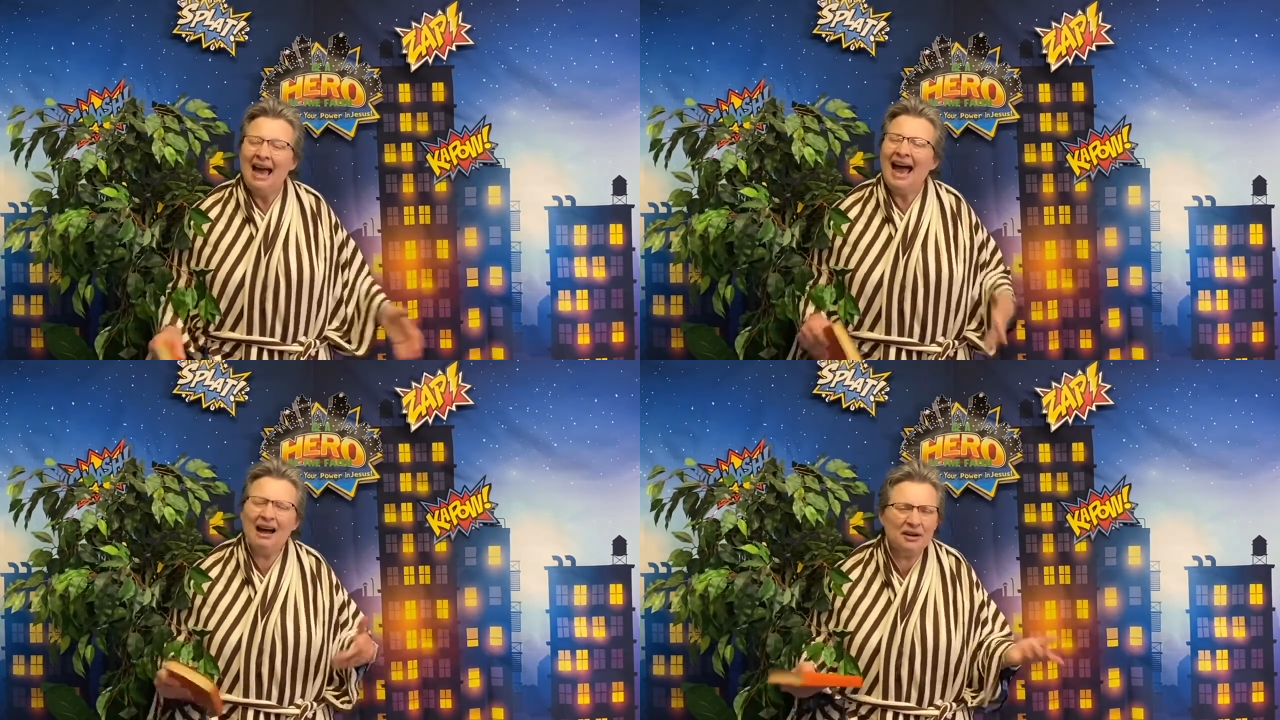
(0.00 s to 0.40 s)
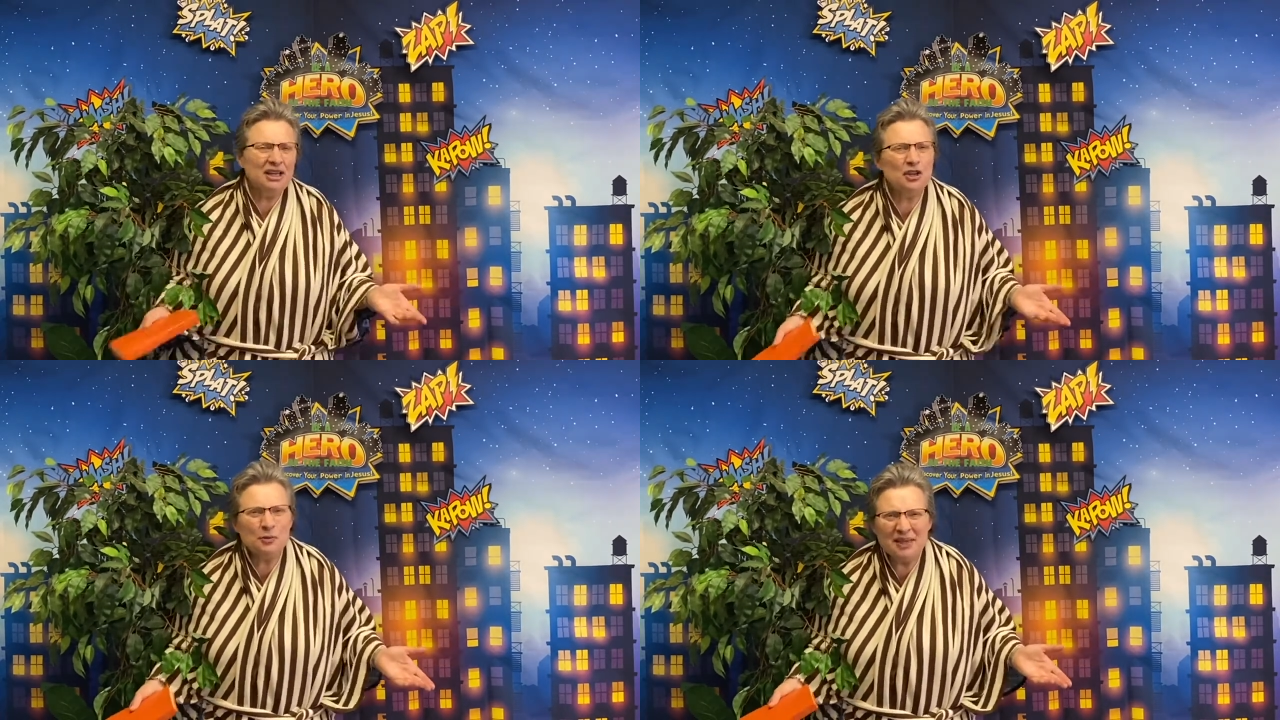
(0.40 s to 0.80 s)
How can
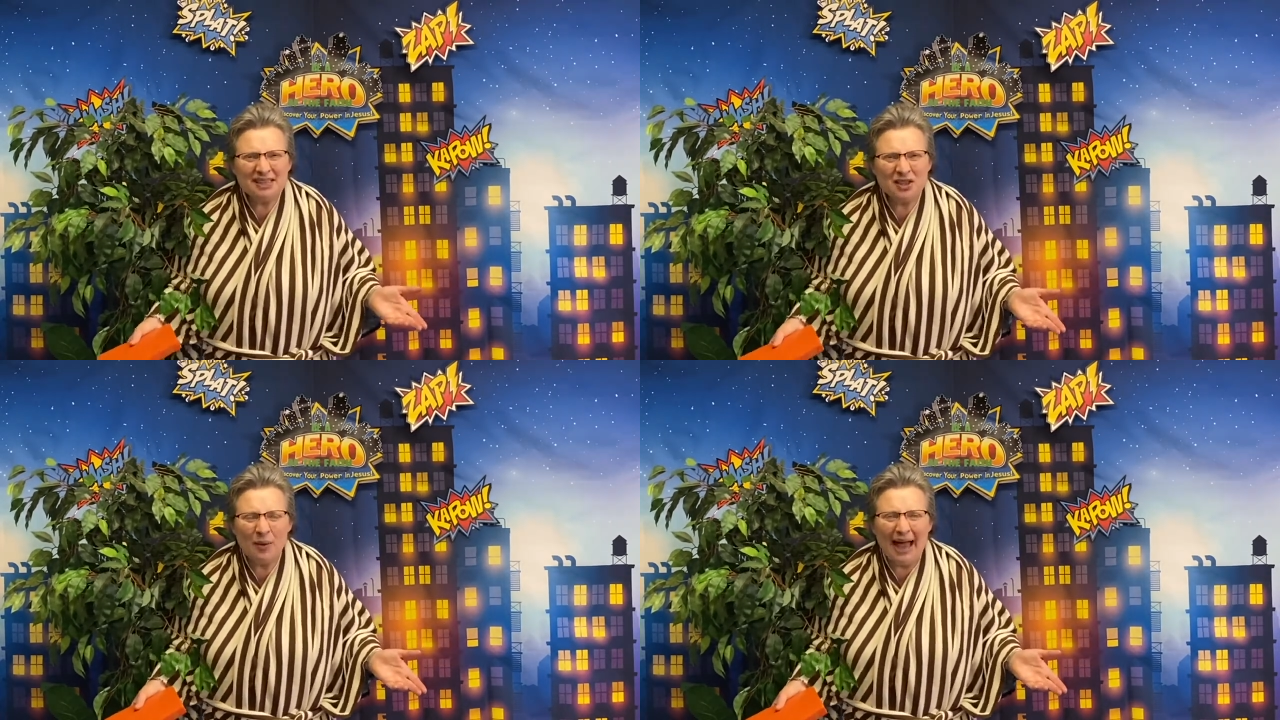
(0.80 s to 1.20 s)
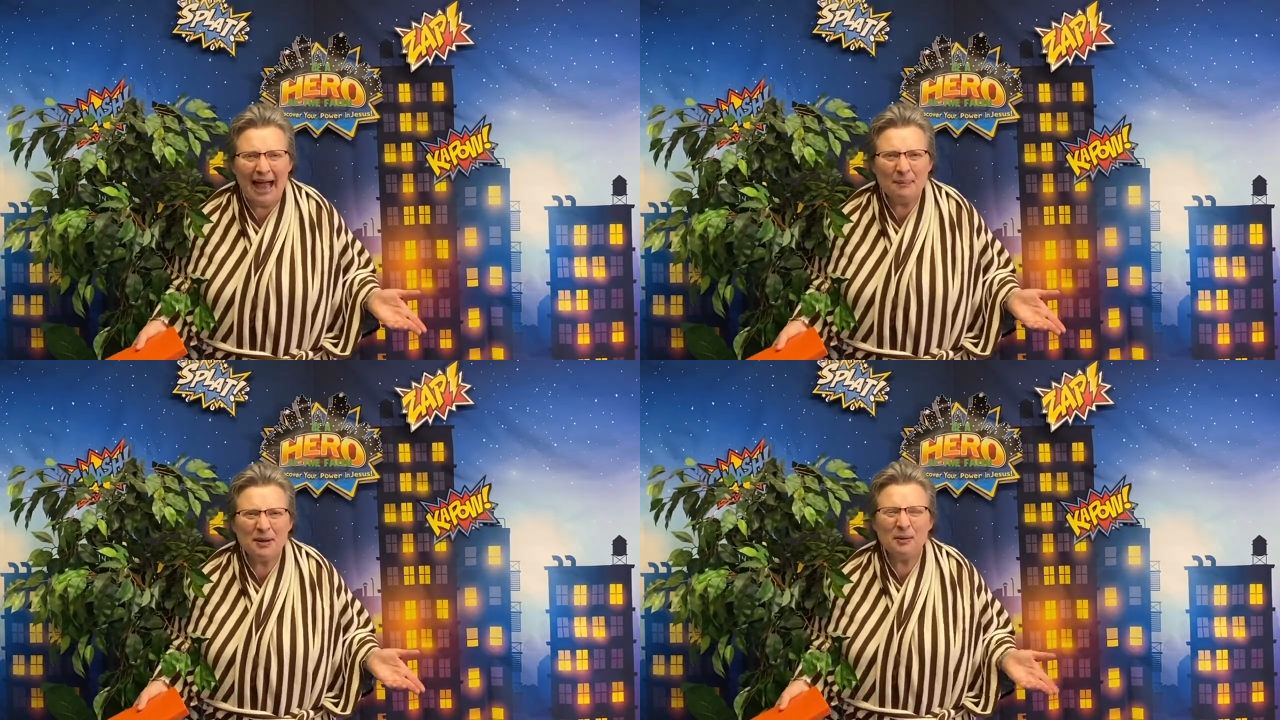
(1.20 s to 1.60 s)
you be so
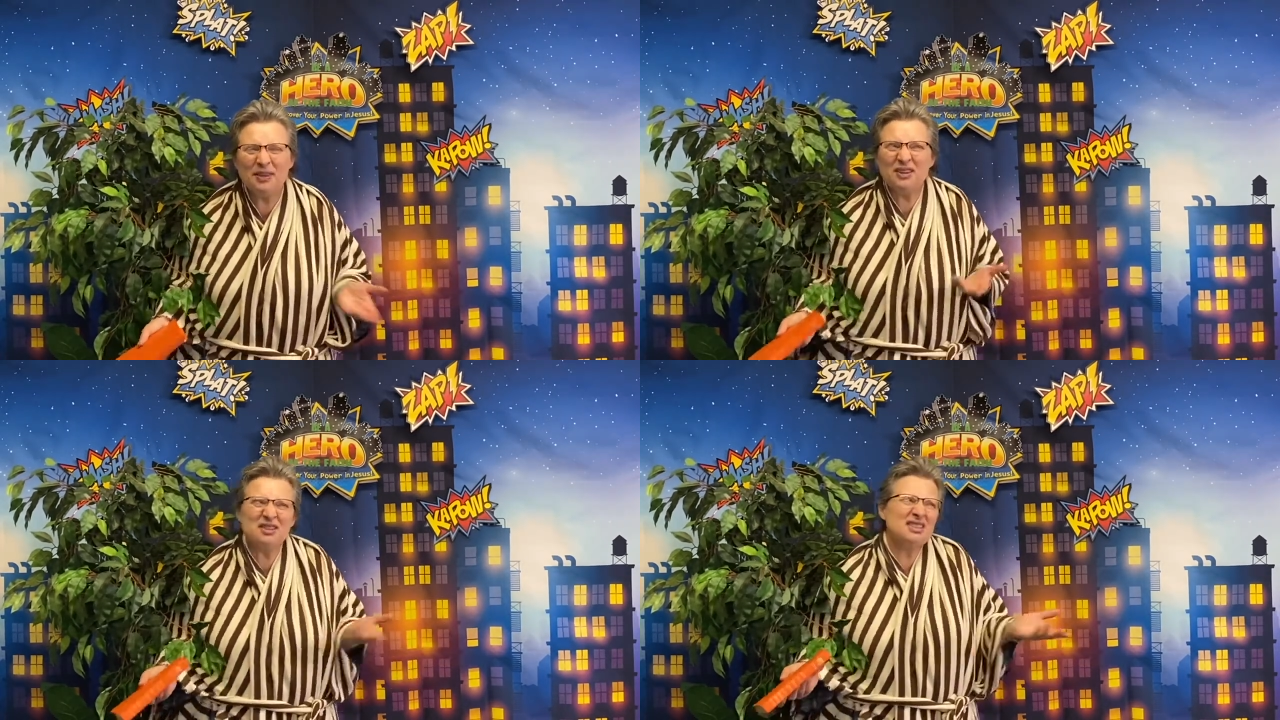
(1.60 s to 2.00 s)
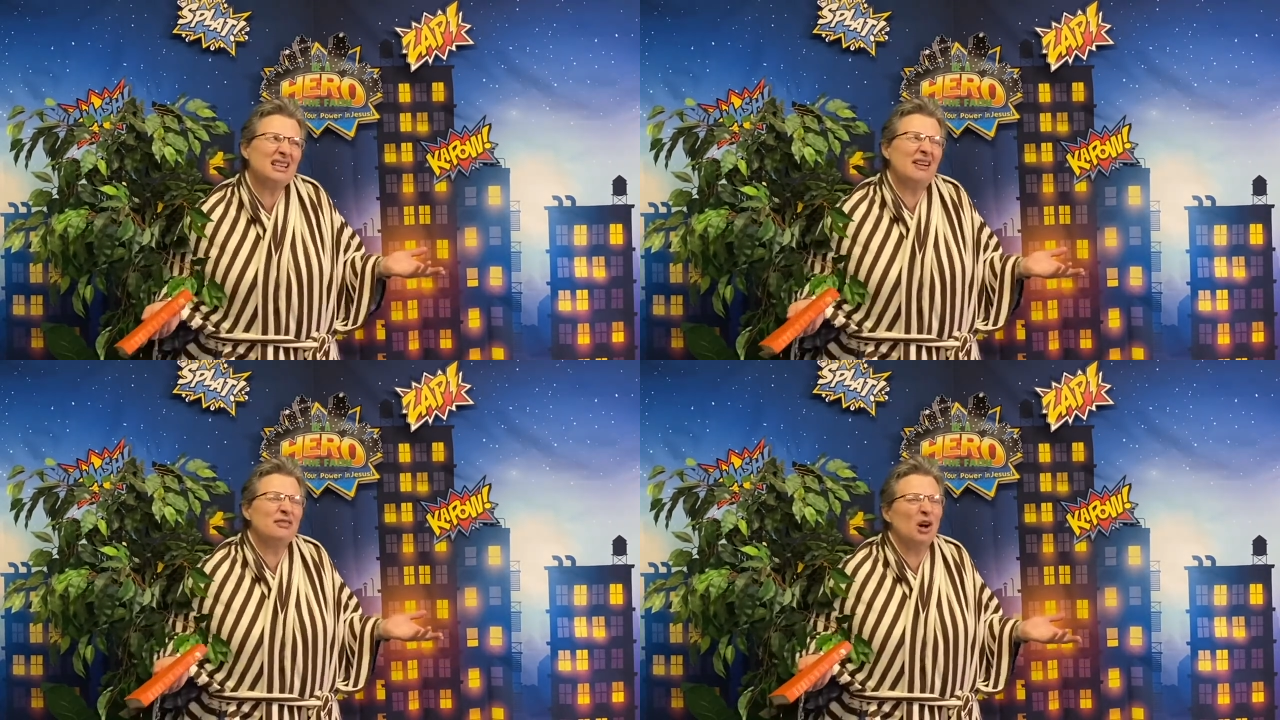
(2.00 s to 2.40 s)
happy when there's
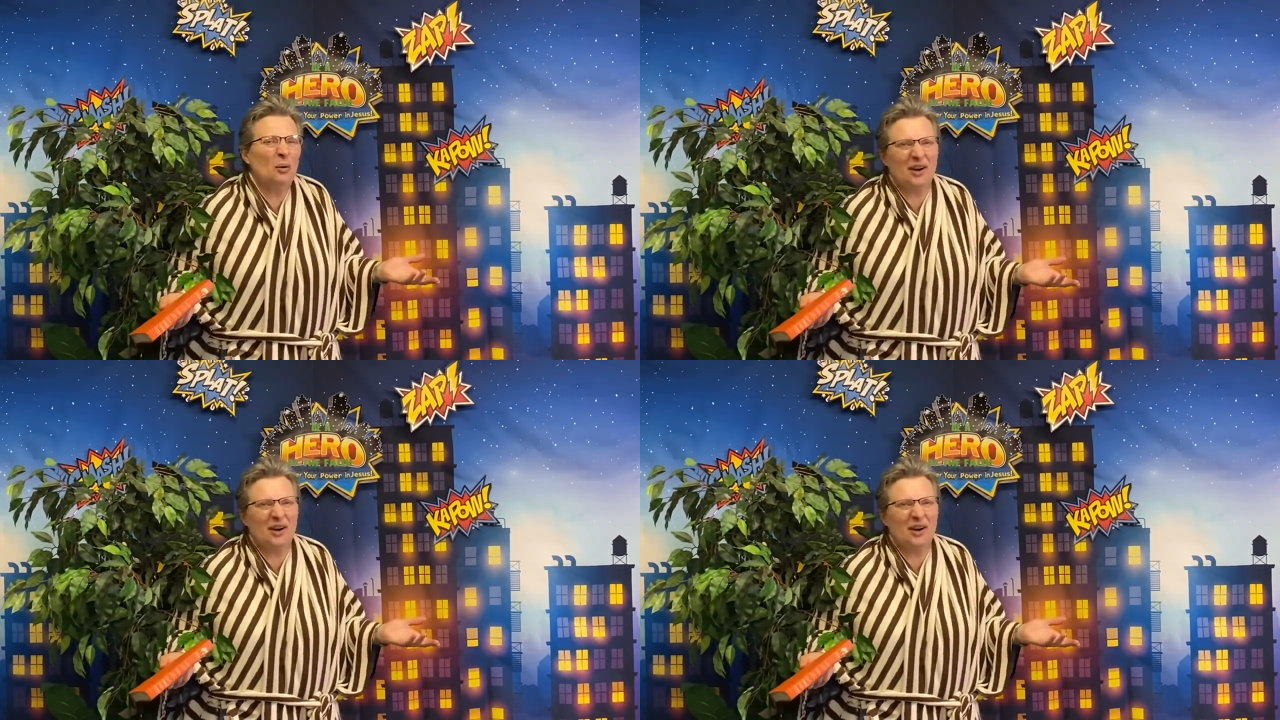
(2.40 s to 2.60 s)
stuff going